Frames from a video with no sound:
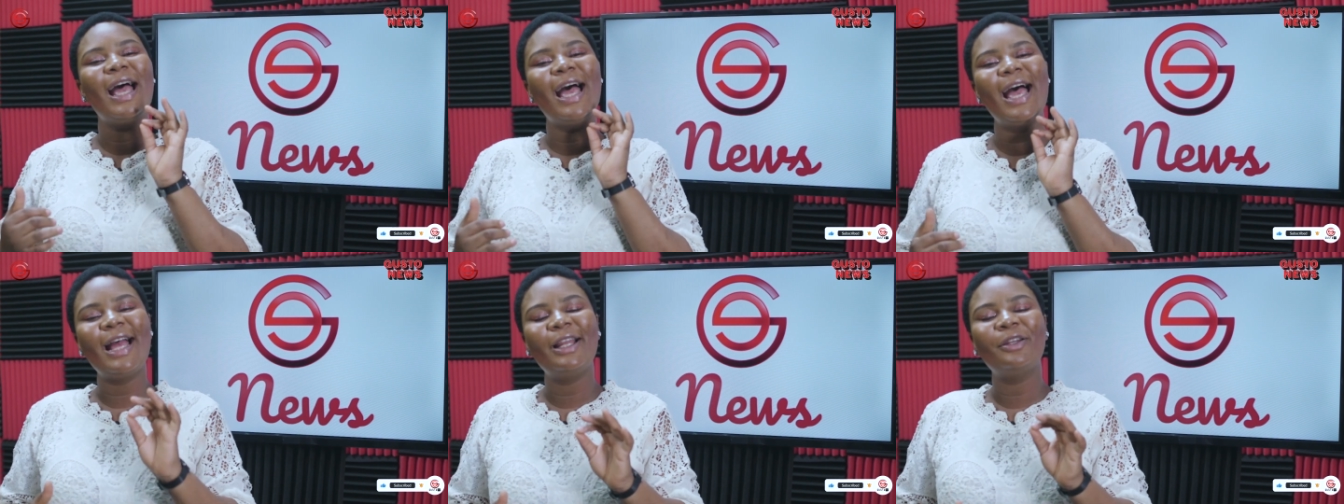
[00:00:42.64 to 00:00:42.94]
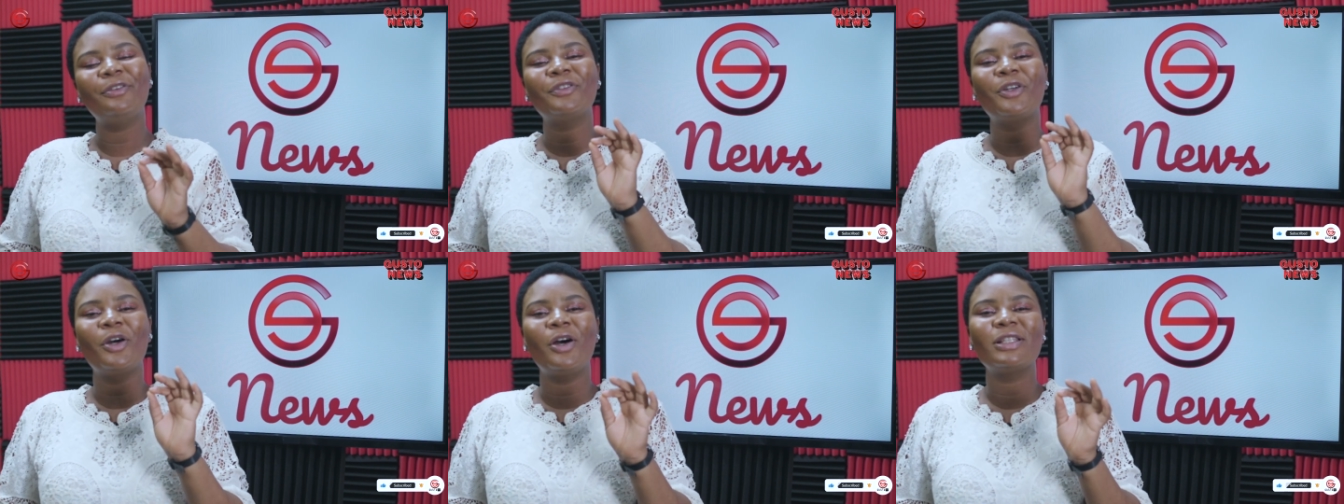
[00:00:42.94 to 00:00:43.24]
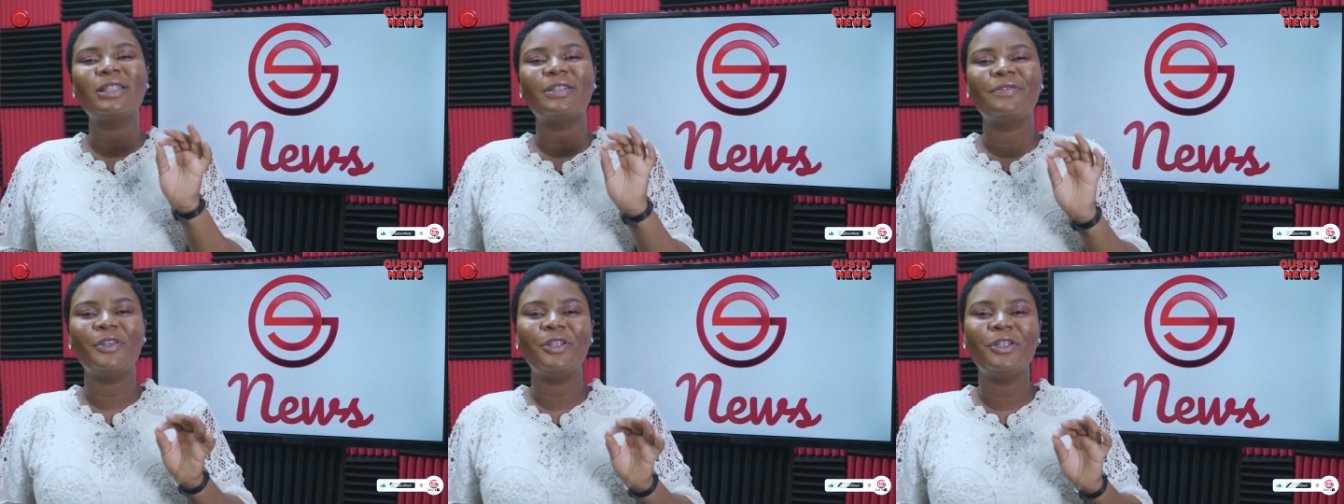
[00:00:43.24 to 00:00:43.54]
and of
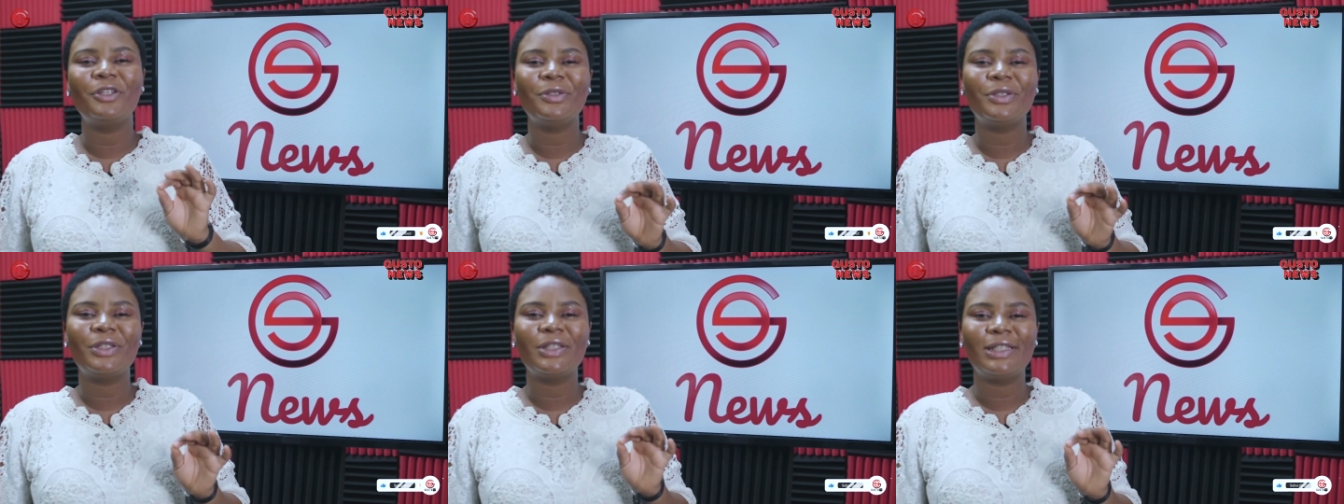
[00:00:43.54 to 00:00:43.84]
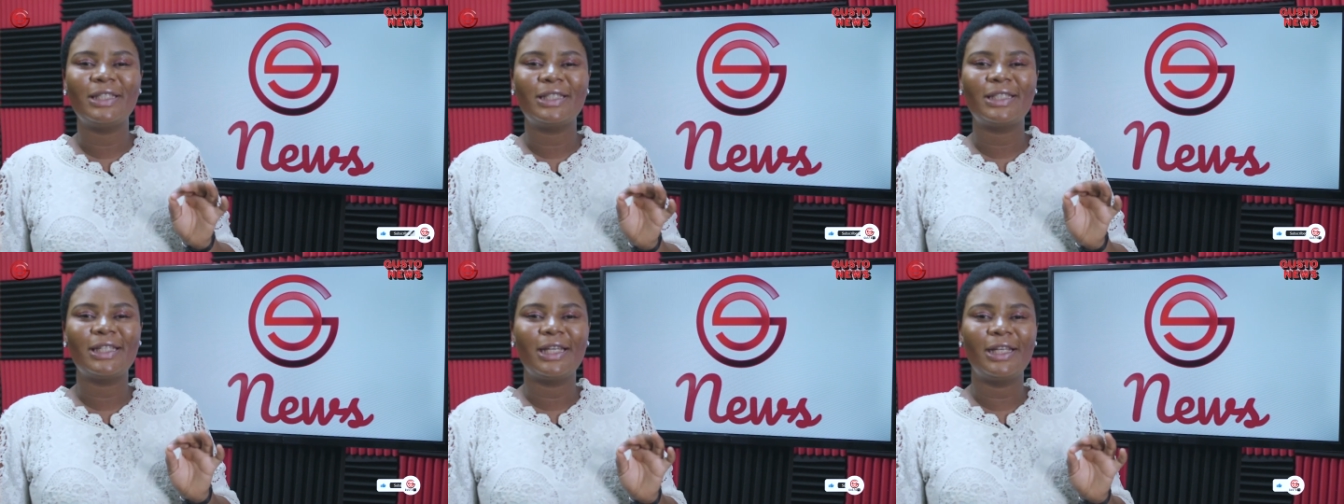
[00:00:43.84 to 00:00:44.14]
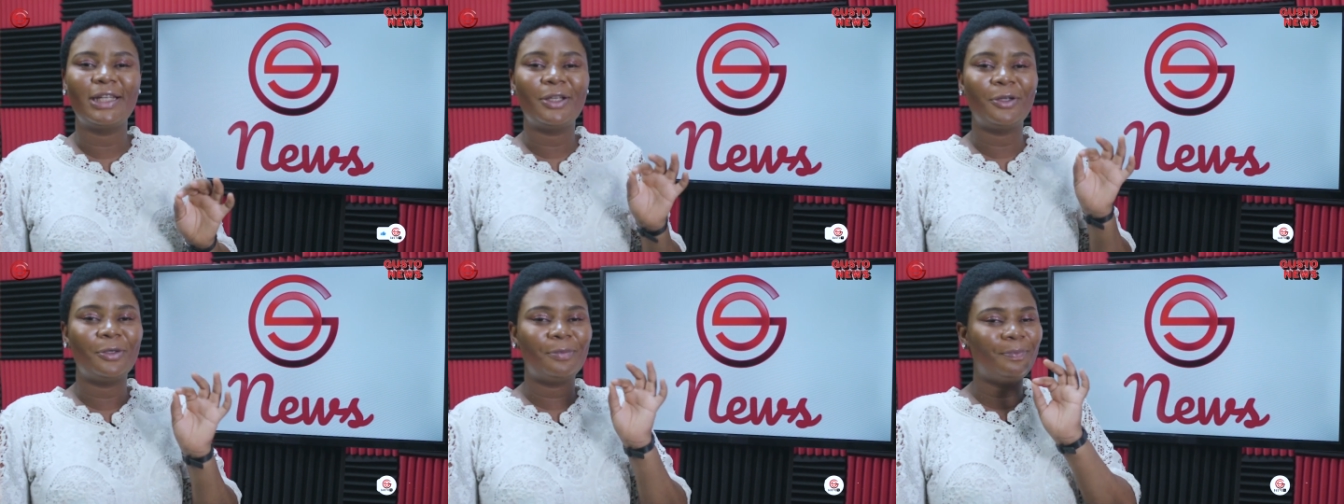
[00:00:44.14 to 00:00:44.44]
course, if you're new to this
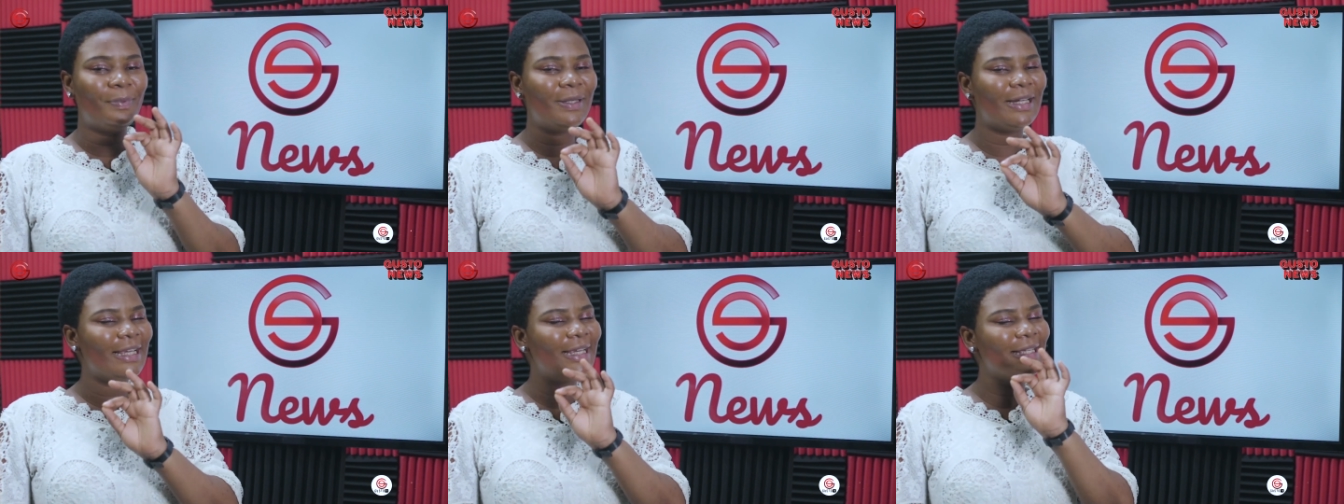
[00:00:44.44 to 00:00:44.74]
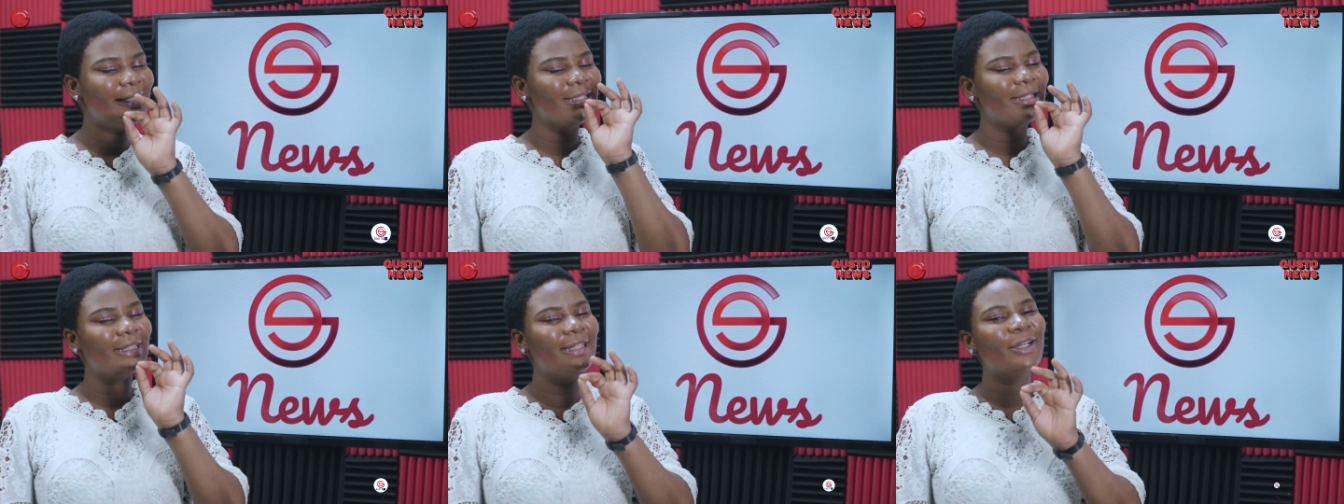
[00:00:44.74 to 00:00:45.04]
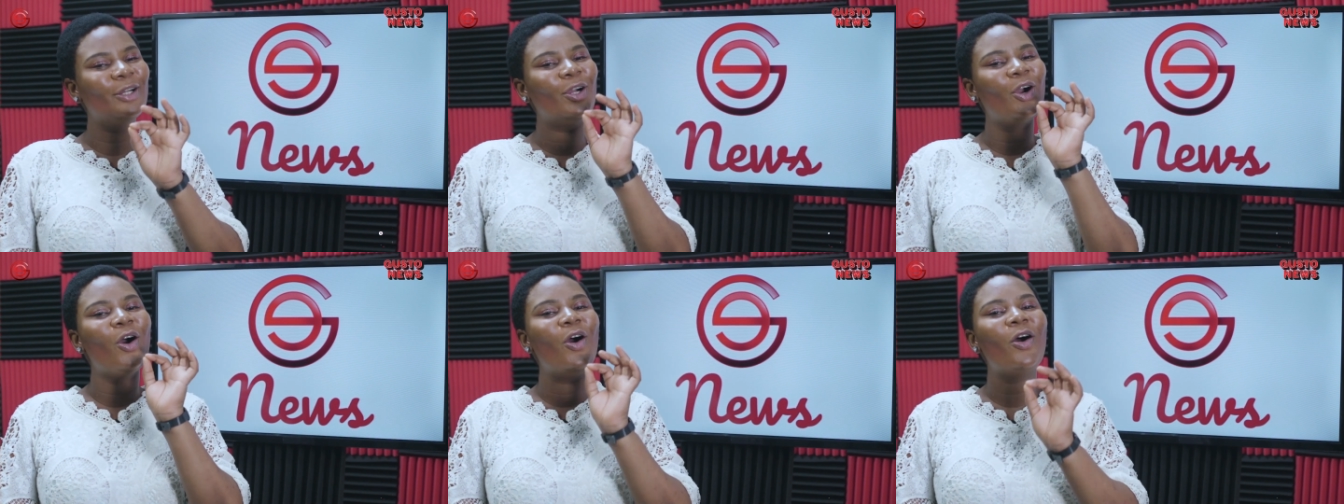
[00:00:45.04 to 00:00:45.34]
channel, please
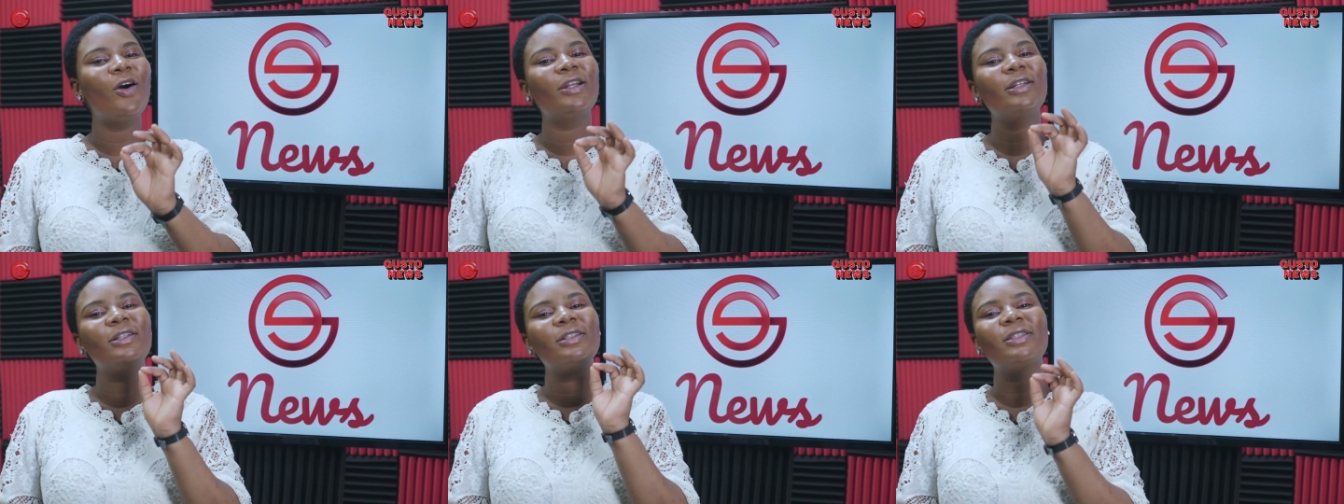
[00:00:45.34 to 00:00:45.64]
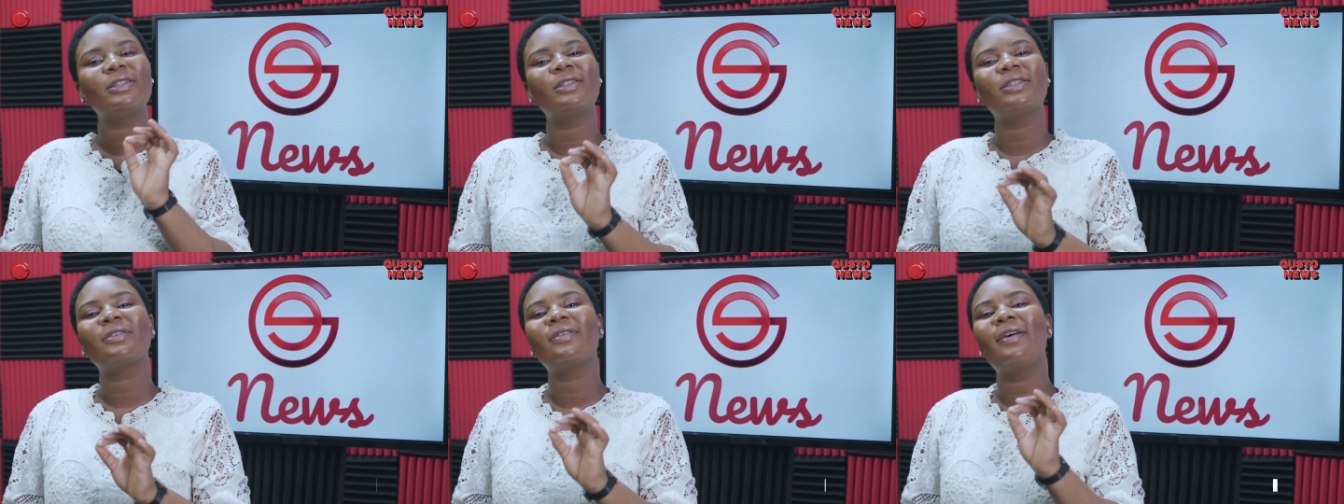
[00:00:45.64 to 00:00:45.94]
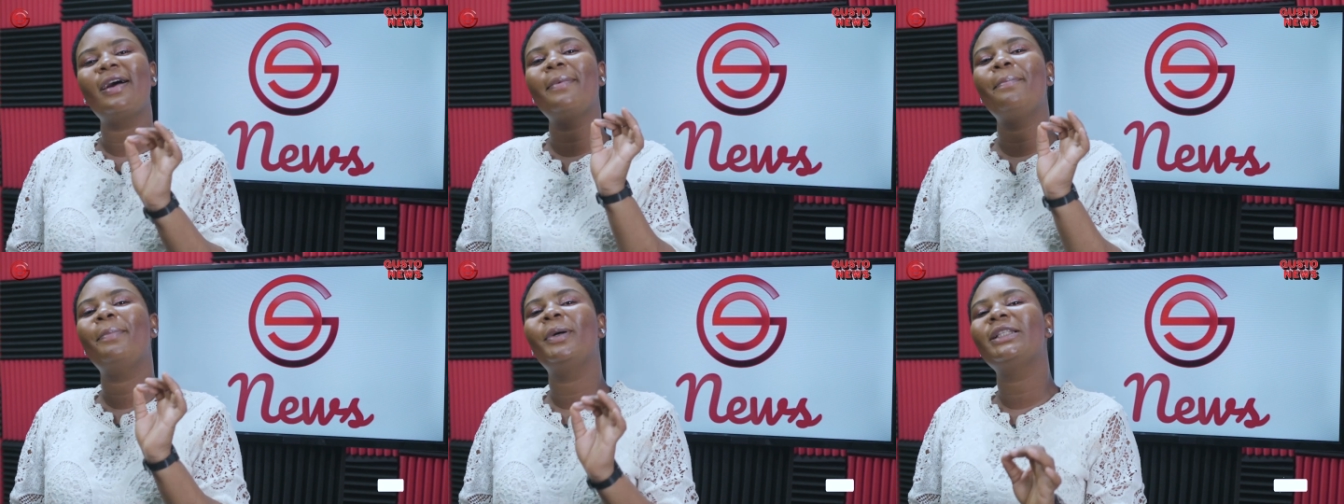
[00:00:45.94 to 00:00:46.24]
click on the
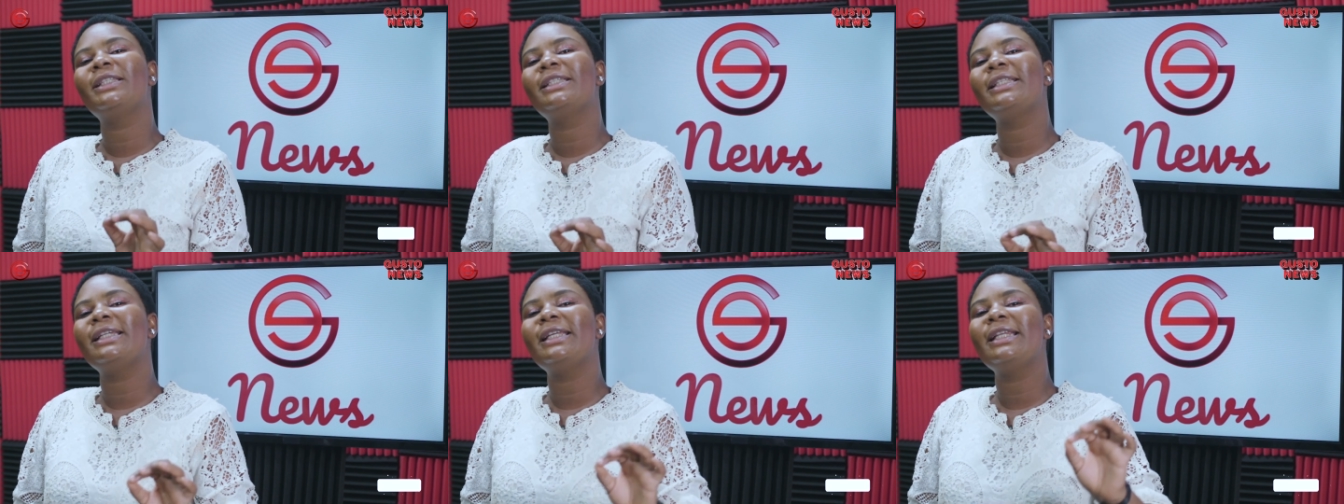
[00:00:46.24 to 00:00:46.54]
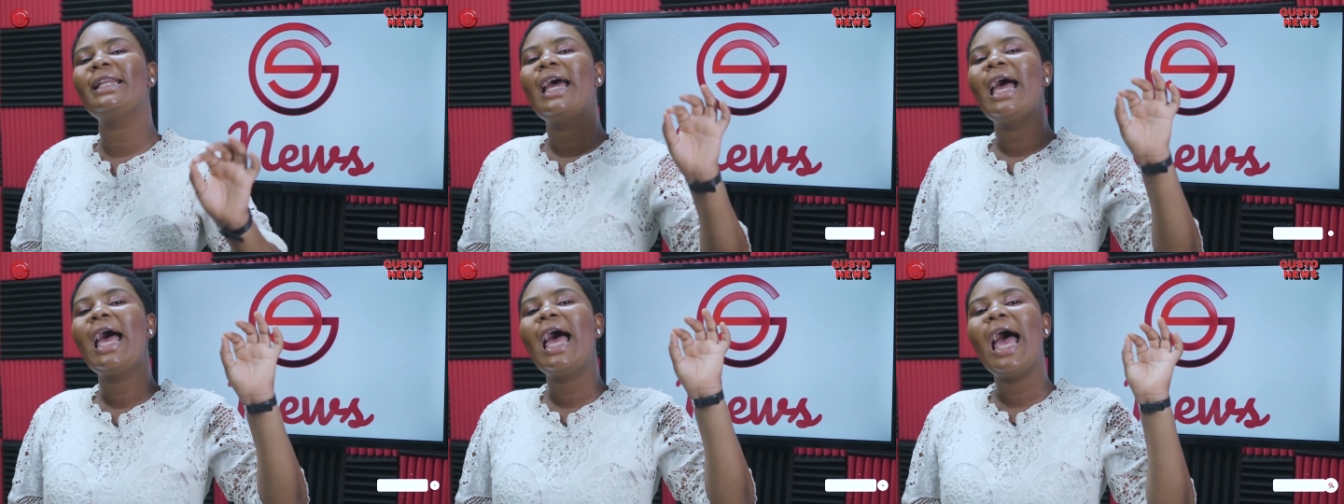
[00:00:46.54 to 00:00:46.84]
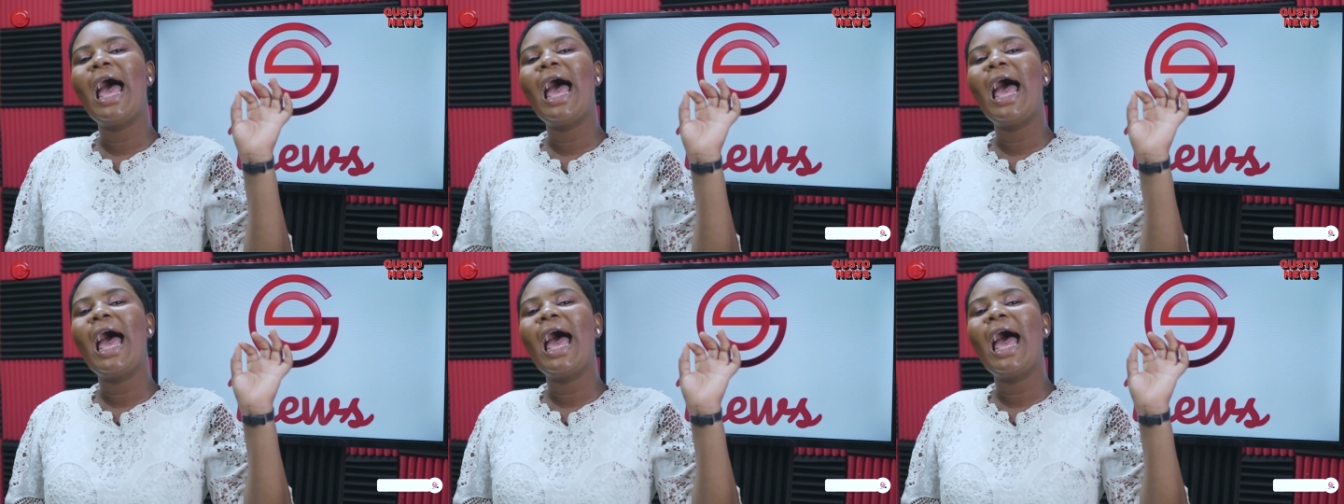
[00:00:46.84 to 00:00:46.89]
subscribe button